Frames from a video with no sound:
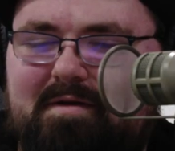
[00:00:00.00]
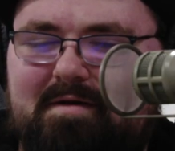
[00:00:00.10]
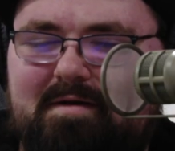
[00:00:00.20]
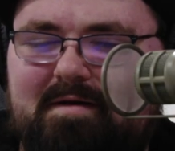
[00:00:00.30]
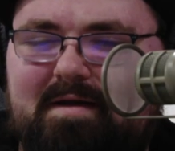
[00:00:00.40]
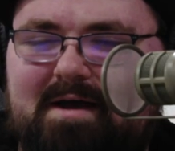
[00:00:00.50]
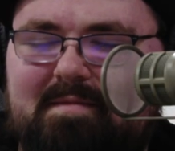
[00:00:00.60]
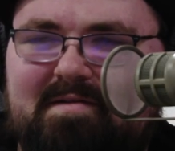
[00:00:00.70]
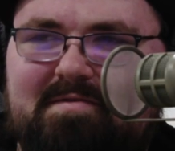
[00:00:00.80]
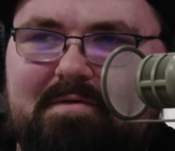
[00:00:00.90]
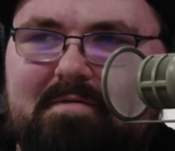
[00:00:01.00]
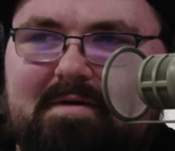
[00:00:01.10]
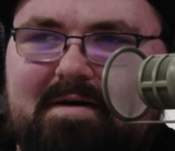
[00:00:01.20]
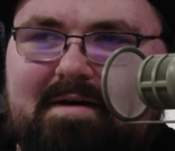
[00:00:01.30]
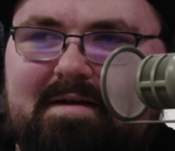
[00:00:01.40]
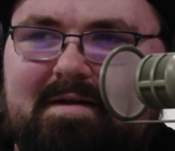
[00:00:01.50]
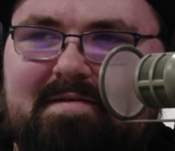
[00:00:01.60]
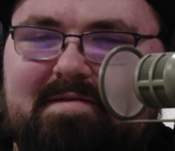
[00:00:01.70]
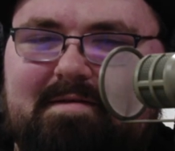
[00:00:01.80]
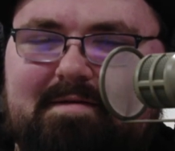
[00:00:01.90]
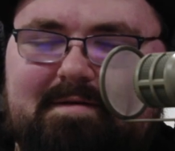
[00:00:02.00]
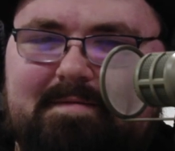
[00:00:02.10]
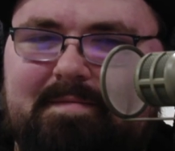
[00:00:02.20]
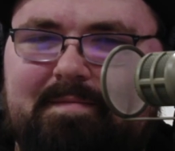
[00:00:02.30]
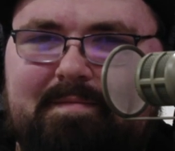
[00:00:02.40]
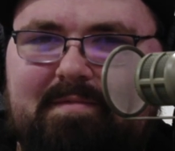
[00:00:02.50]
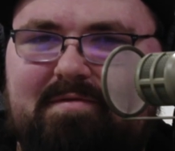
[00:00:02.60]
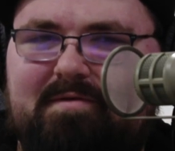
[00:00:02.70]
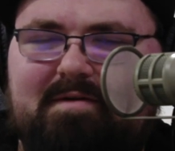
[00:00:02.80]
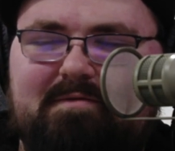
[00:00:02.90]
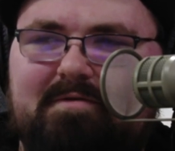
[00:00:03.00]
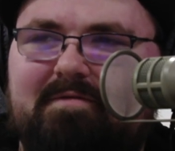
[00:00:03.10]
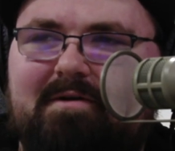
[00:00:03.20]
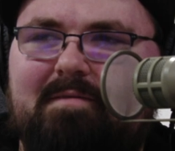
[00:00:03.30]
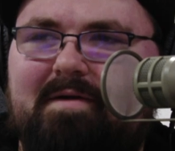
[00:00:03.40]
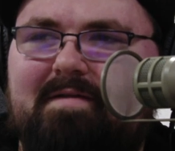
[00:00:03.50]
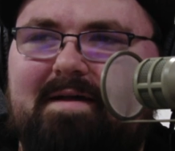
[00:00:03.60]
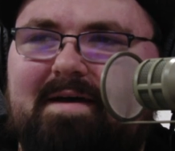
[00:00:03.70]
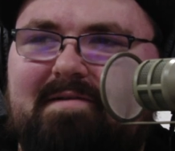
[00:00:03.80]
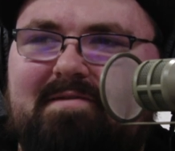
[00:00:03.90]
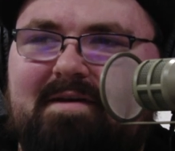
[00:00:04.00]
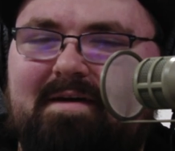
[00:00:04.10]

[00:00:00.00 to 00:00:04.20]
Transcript: in ComS 309, it's a software development class.